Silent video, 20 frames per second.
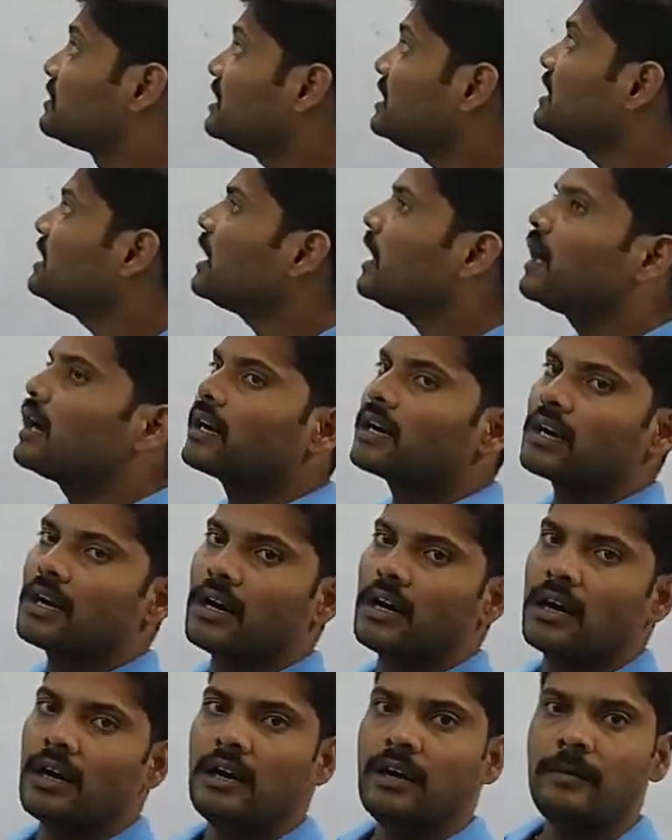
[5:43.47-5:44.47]
three are
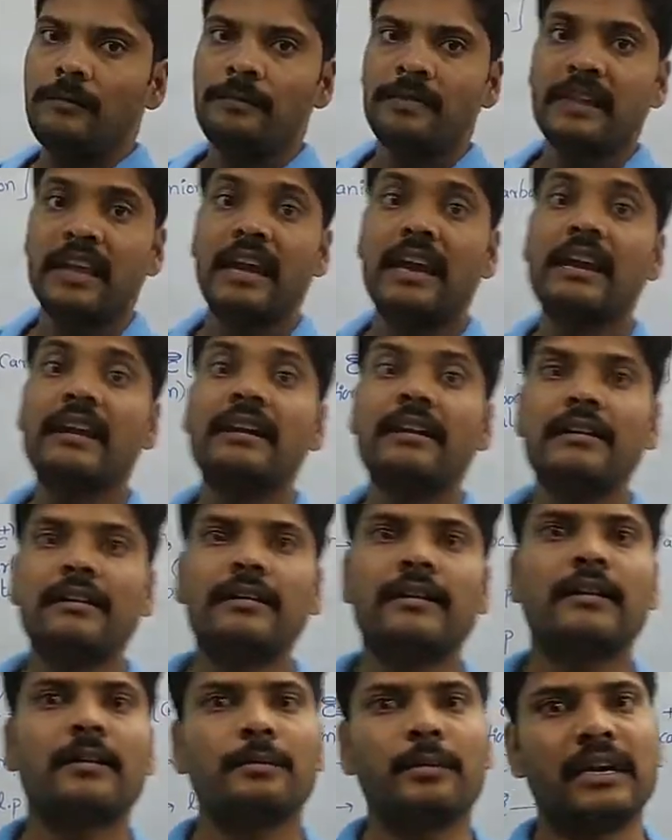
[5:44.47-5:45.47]
called
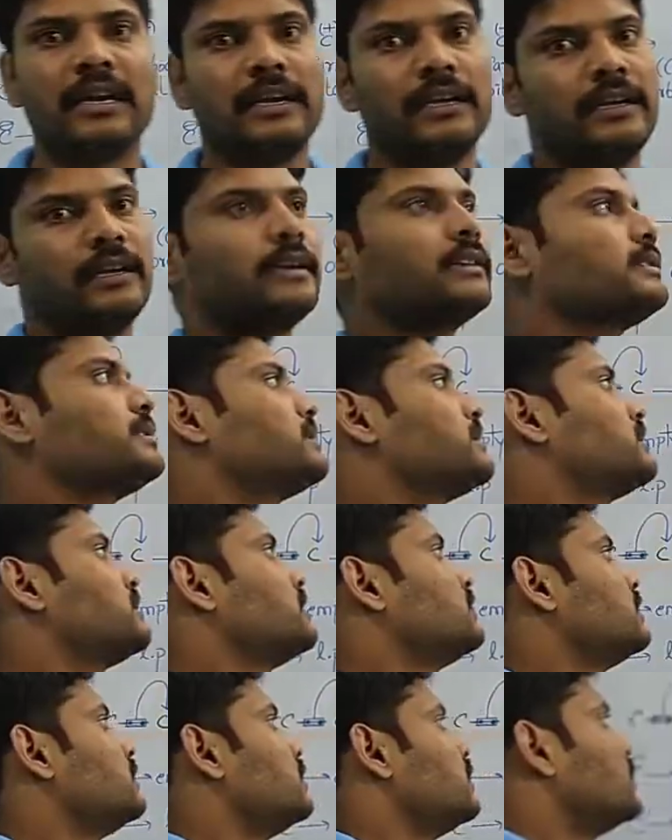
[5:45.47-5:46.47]
intermediates.